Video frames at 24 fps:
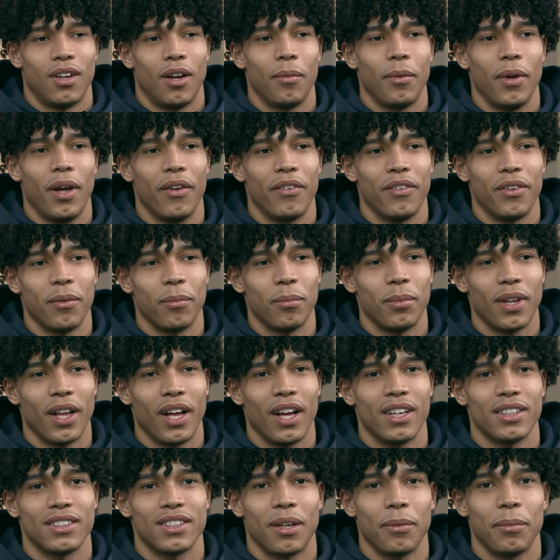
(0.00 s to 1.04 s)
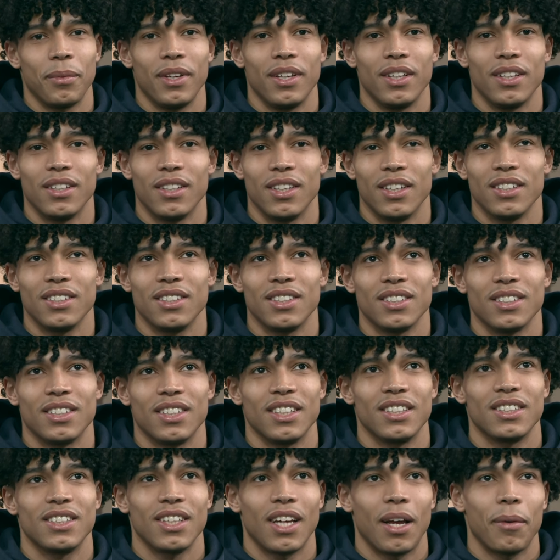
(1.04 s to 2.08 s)
I'm having a blast. I mean,
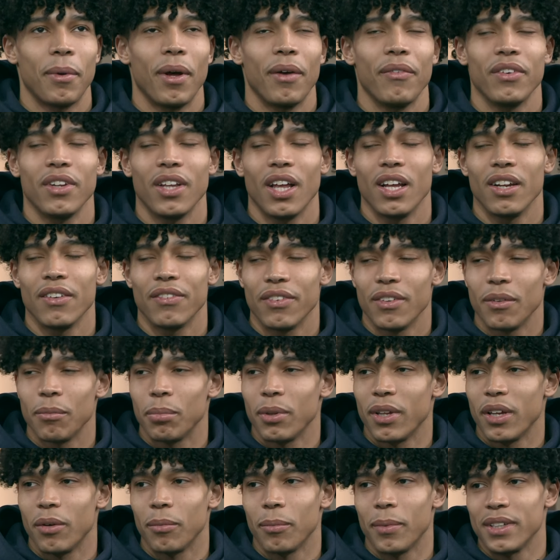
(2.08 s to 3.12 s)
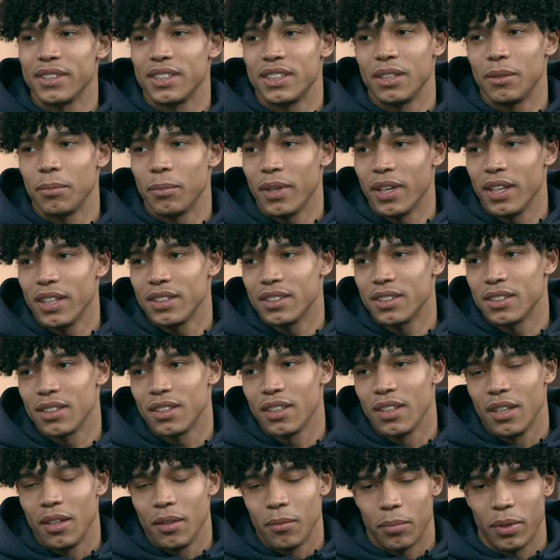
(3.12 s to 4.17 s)
I'm having a lot of fun playing with my teammates,
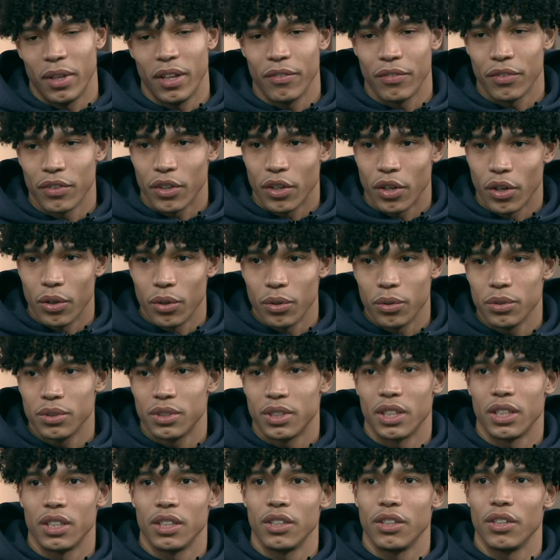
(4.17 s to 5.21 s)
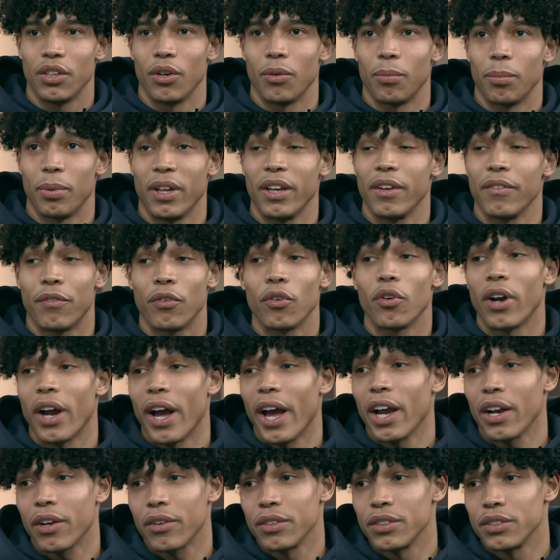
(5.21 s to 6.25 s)
playing for coach, and, you know, playing for
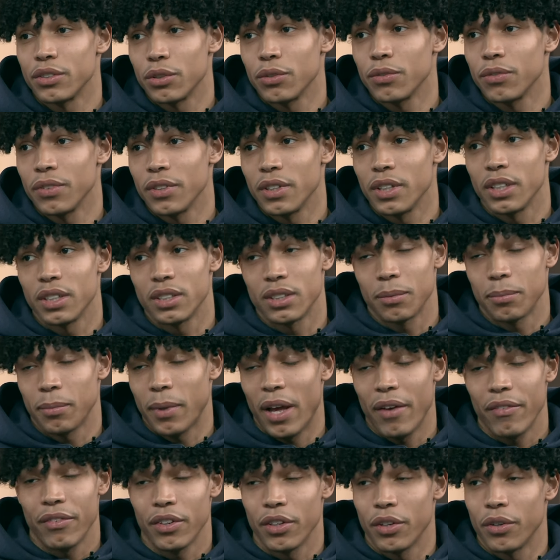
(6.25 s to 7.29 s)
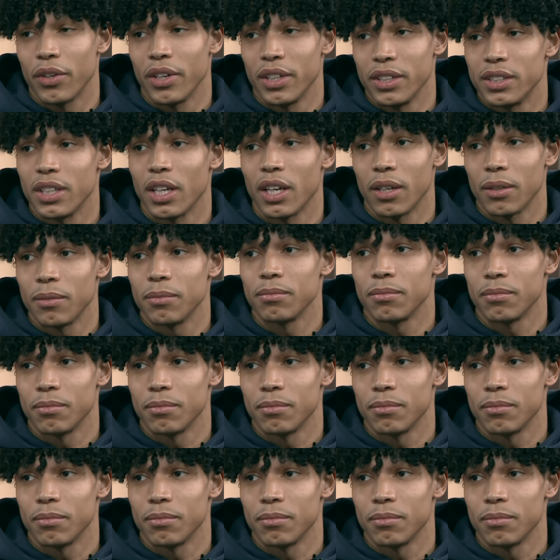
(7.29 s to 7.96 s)
Akron, truthfully, I'm having a great time.